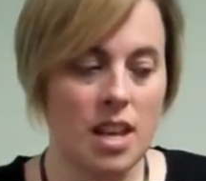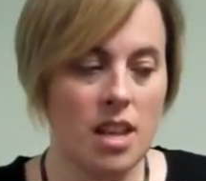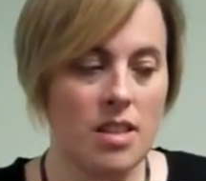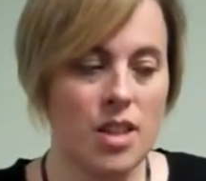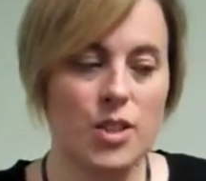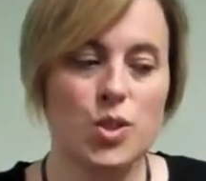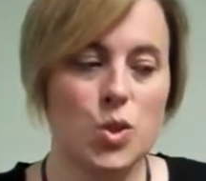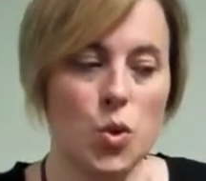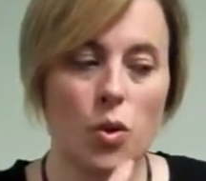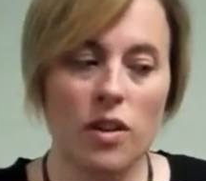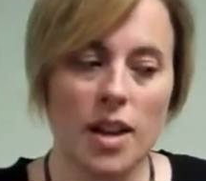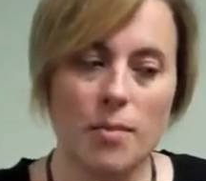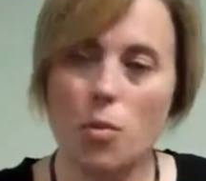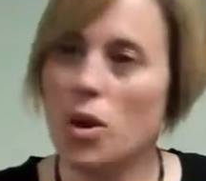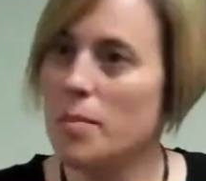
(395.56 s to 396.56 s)
the story
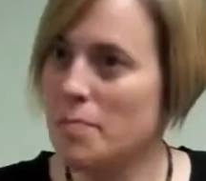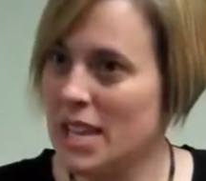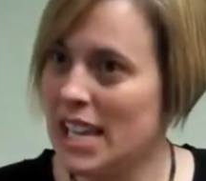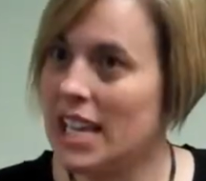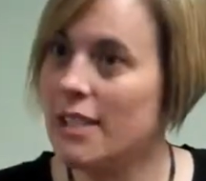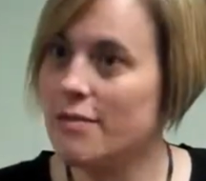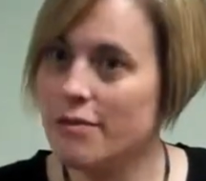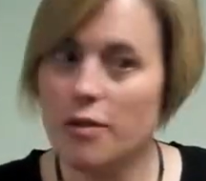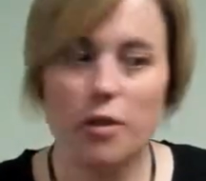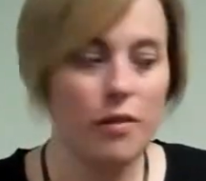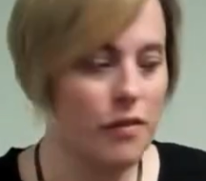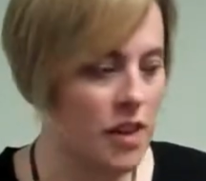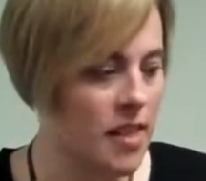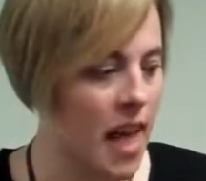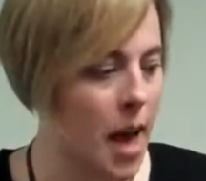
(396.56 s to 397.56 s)
more meaningful
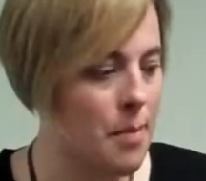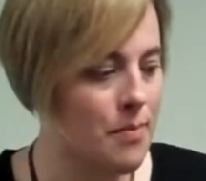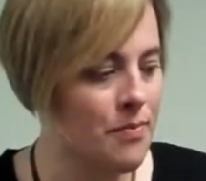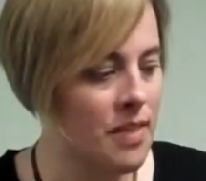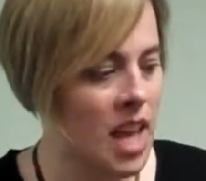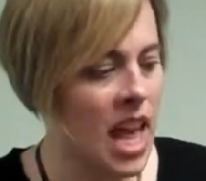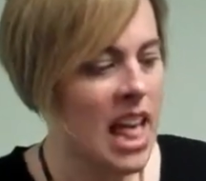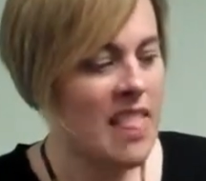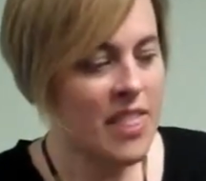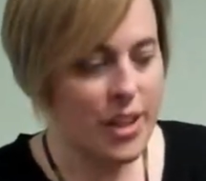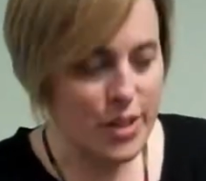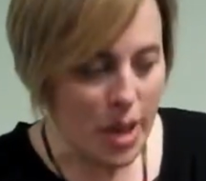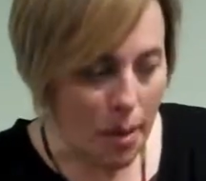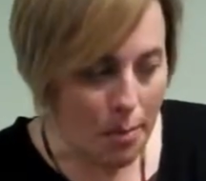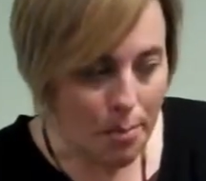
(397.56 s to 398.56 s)
for them. There's
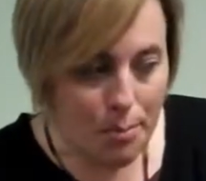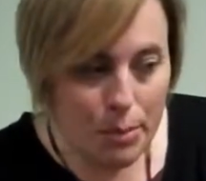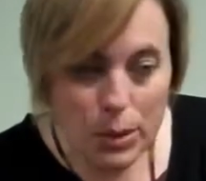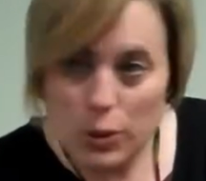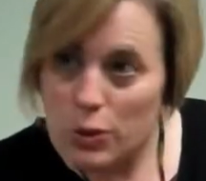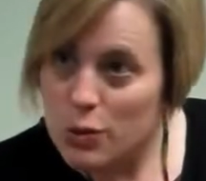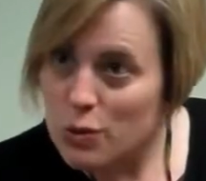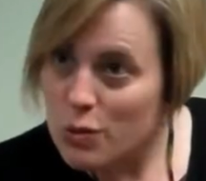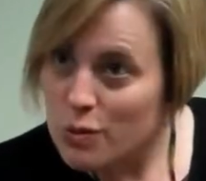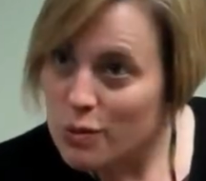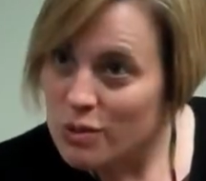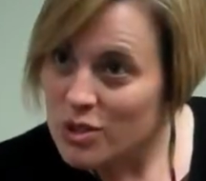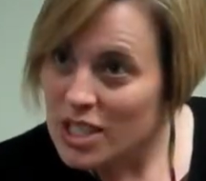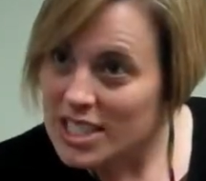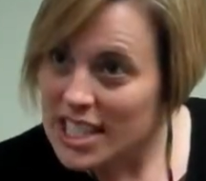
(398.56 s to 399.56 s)
a moon,
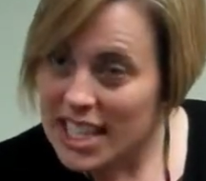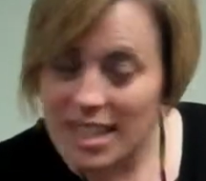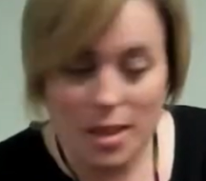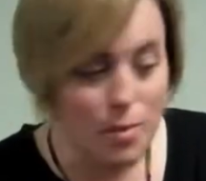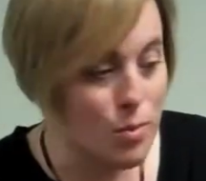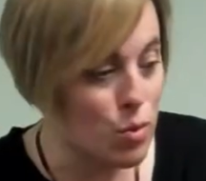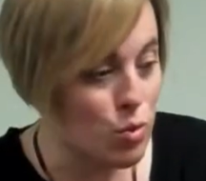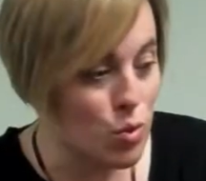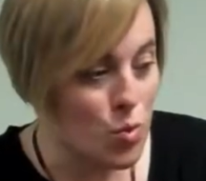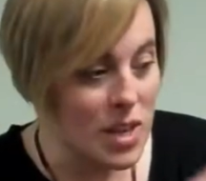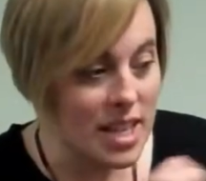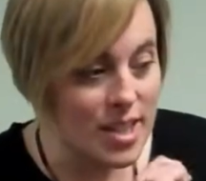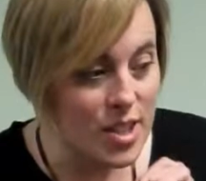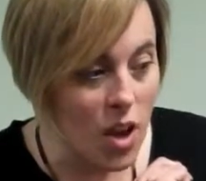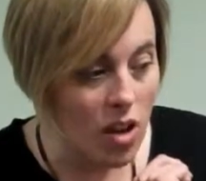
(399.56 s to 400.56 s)
just like the moon we
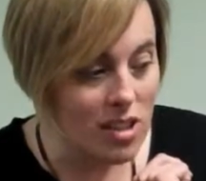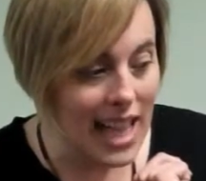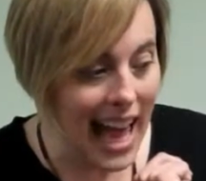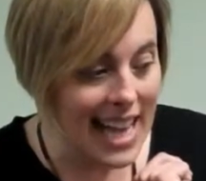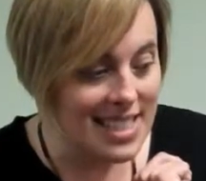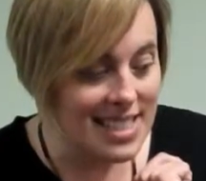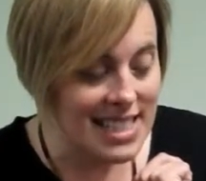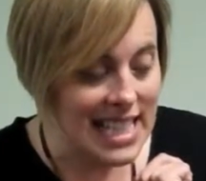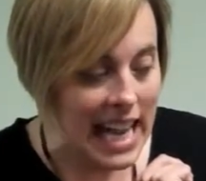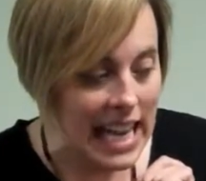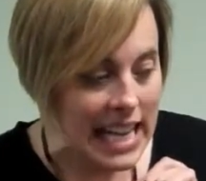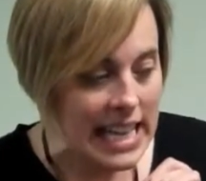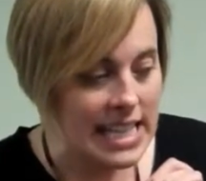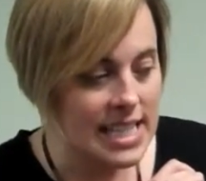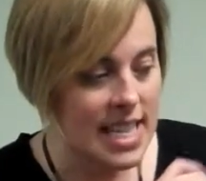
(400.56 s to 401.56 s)
saw last
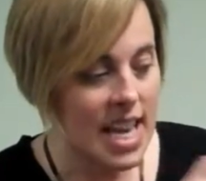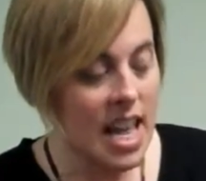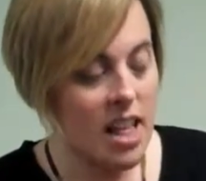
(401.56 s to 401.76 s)
night.